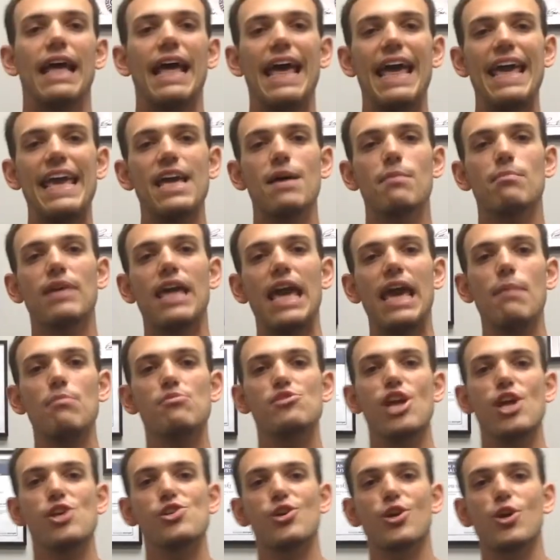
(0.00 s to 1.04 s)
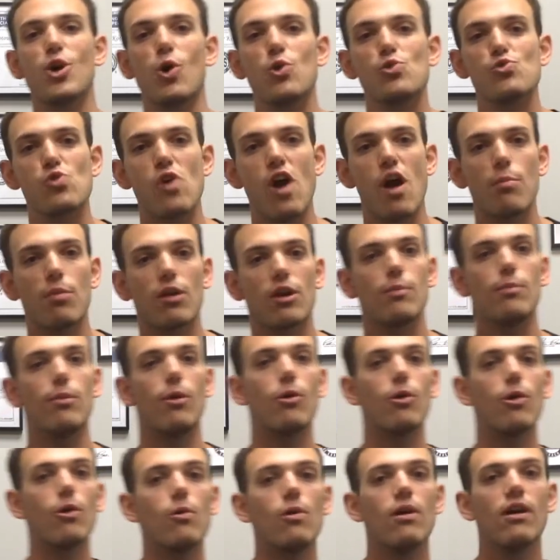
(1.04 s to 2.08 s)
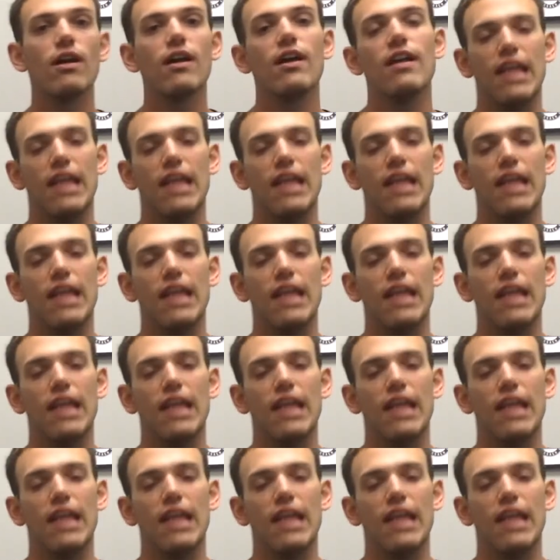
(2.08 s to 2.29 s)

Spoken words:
Hey, I'm Game Changer Coach Rob Riccobono,